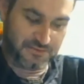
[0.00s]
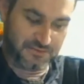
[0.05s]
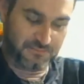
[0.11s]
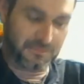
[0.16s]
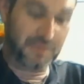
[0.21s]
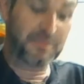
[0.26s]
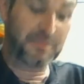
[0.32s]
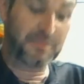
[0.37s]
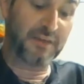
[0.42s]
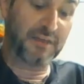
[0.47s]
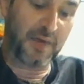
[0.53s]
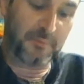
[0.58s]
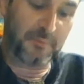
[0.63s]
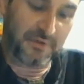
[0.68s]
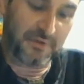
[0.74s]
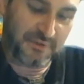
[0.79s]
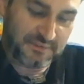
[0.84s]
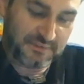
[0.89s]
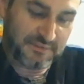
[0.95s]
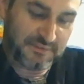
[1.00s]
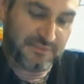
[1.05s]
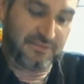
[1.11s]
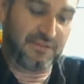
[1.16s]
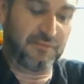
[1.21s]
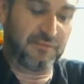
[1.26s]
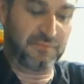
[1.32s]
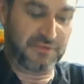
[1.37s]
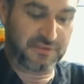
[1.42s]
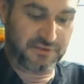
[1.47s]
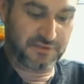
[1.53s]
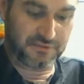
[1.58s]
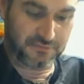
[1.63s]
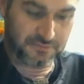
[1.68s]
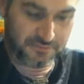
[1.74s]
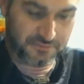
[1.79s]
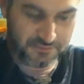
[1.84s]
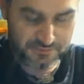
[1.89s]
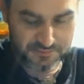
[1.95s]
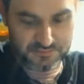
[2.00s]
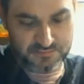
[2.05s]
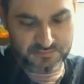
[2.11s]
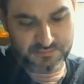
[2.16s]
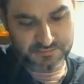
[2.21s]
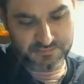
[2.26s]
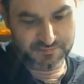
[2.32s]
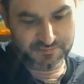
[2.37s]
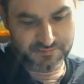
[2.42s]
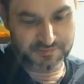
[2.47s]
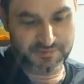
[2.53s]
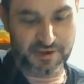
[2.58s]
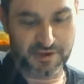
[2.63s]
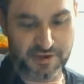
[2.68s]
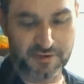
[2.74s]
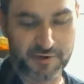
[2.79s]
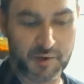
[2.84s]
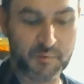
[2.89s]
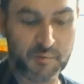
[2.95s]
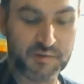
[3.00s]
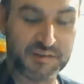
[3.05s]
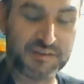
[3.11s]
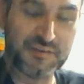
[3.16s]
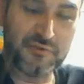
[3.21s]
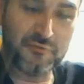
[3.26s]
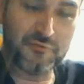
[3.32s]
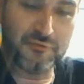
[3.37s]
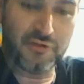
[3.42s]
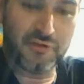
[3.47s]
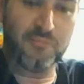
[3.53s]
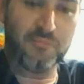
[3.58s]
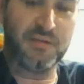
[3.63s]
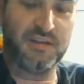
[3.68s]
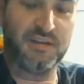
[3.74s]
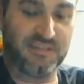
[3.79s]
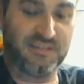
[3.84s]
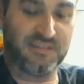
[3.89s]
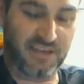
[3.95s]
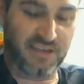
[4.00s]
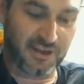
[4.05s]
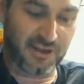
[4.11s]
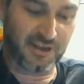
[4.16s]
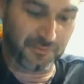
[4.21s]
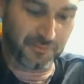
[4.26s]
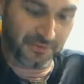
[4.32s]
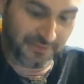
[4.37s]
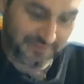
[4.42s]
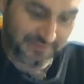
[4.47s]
Maybe llamas. That'd be cute. I don't know, I want cute low maintenance animals.